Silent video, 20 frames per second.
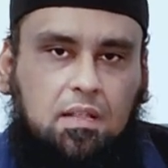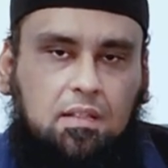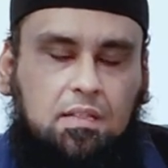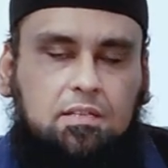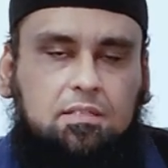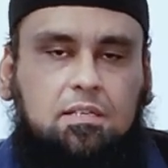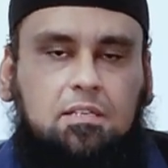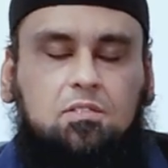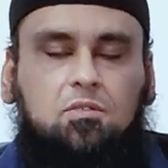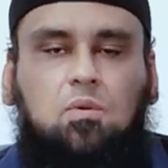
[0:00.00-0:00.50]

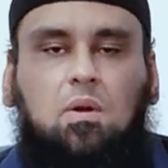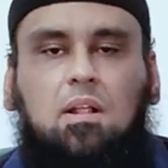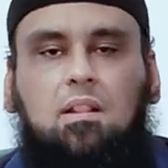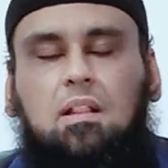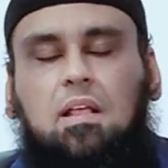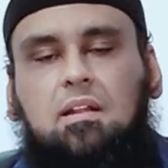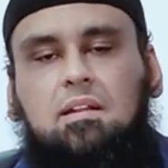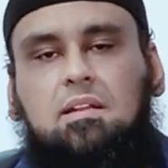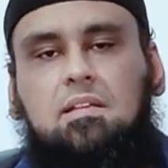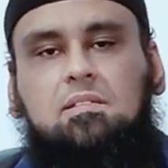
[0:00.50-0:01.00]
This is
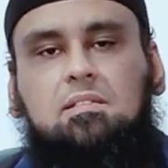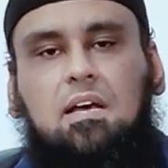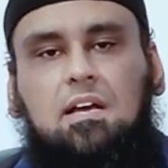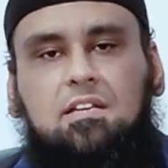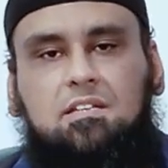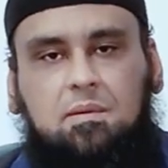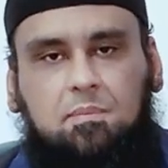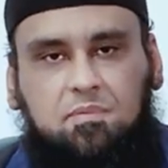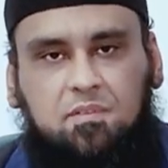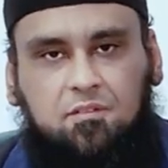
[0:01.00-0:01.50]
Surah
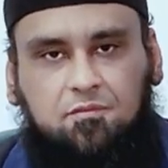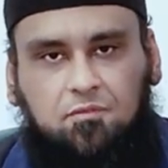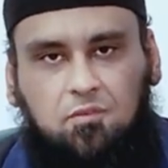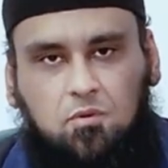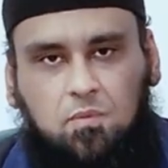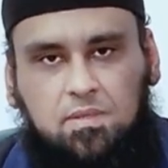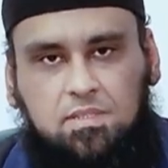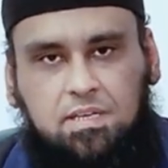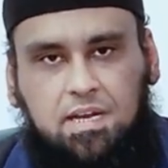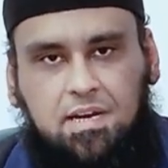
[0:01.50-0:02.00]
An-Nisa chapter
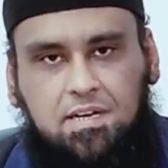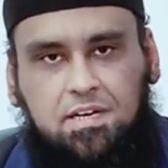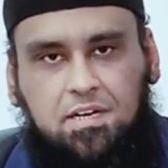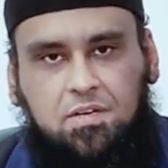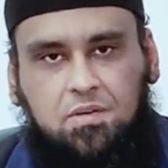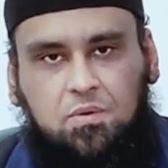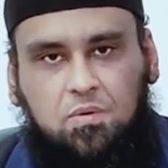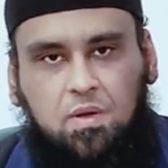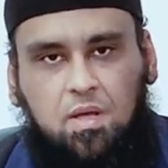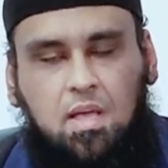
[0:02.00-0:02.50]
4 verse
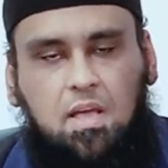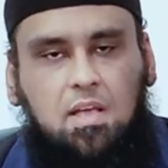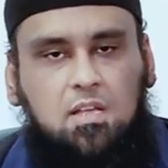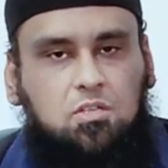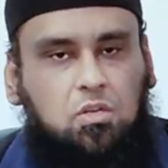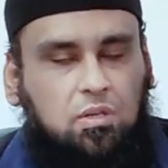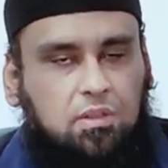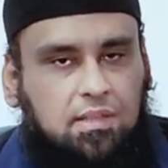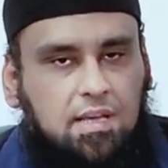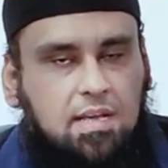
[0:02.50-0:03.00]
82.
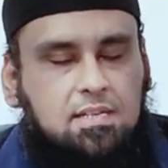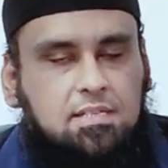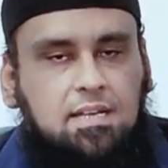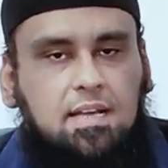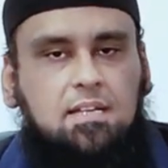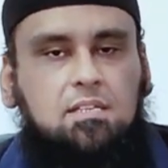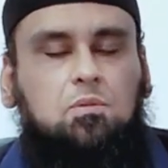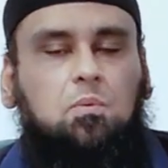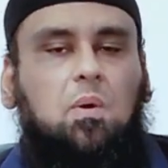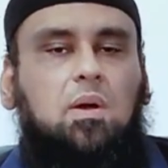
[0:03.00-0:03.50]
So this
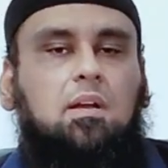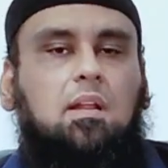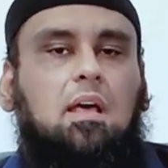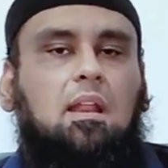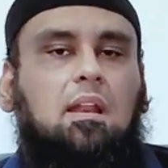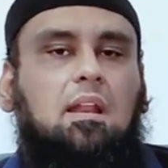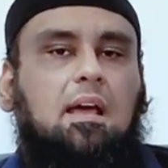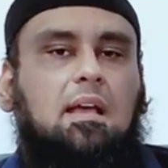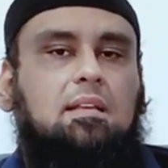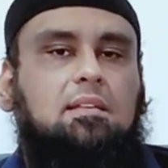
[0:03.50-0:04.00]
is what
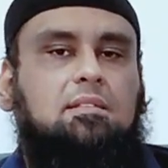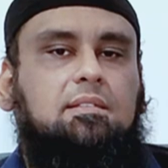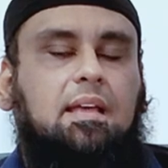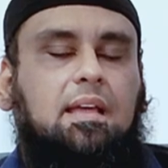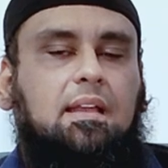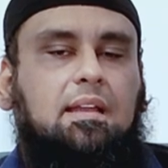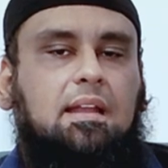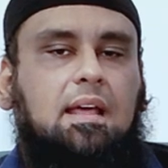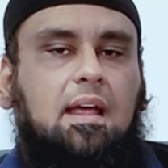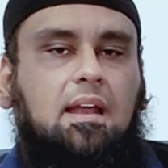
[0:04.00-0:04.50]
Allah is
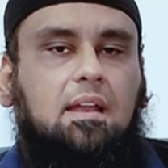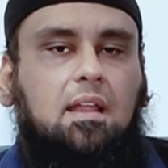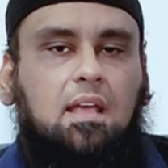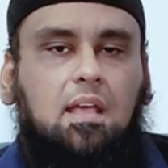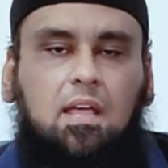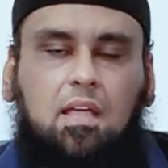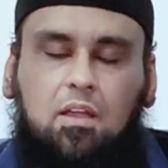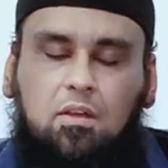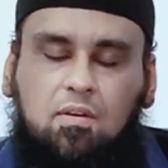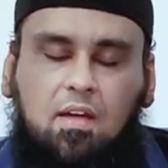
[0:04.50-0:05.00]
saying that
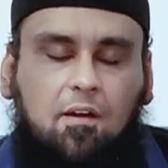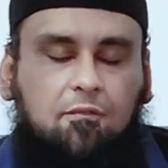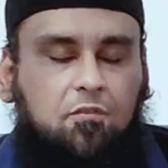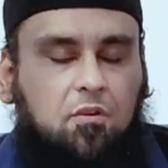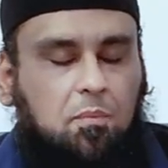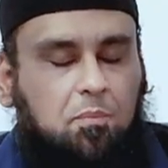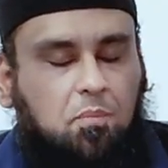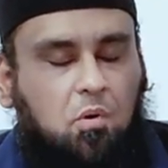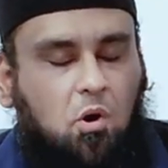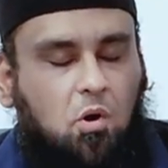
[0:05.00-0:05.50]
you have
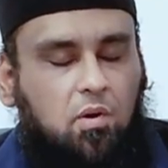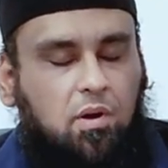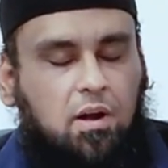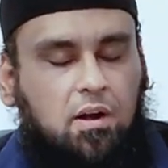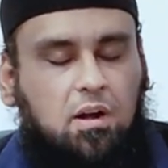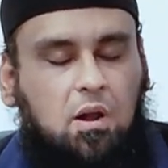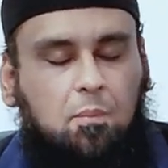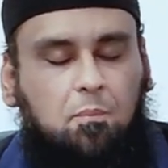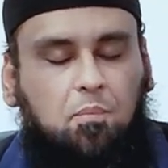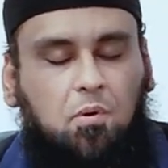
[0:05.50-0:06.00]
to
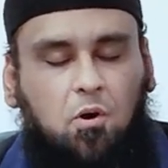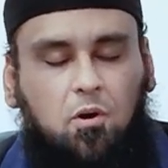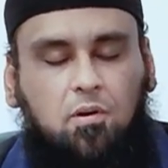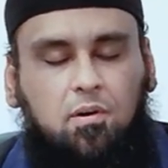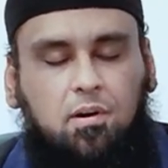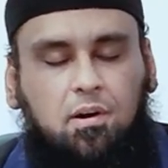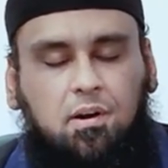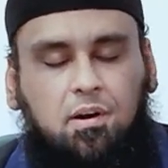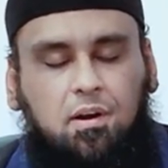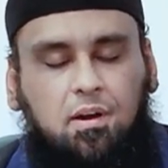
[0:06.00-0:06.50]
ponder. Now
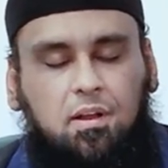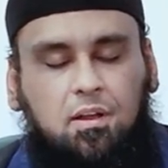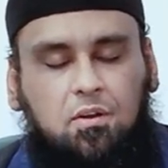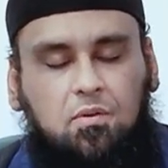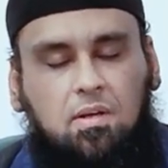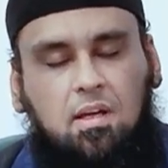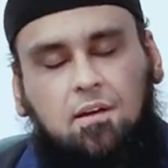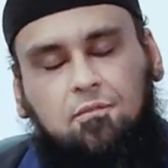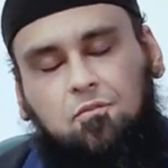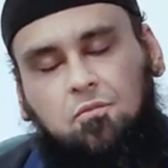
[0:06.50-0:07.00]
ponder,
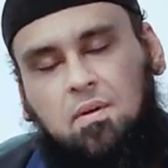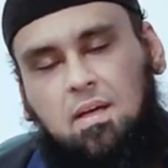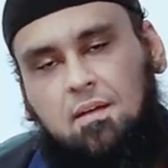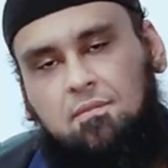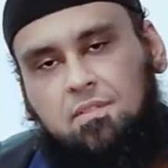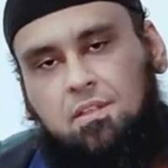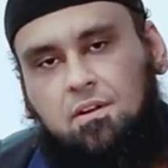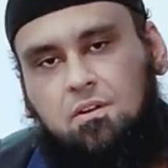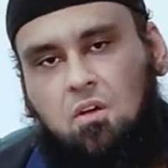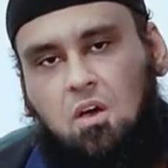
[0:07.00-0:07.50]
you have to
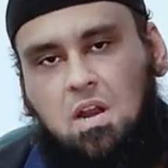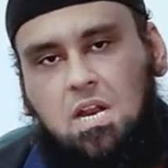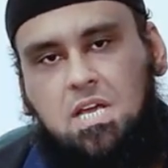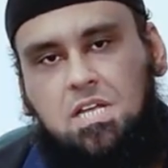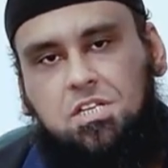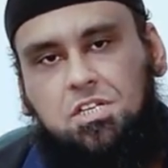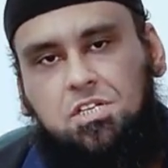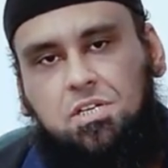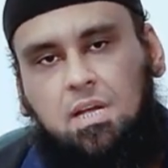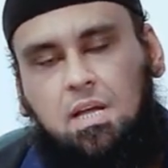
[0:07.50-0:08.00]
have the
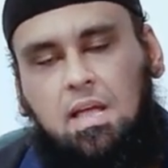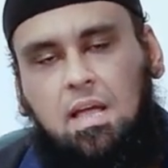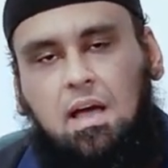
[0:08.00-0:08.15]
knowledge.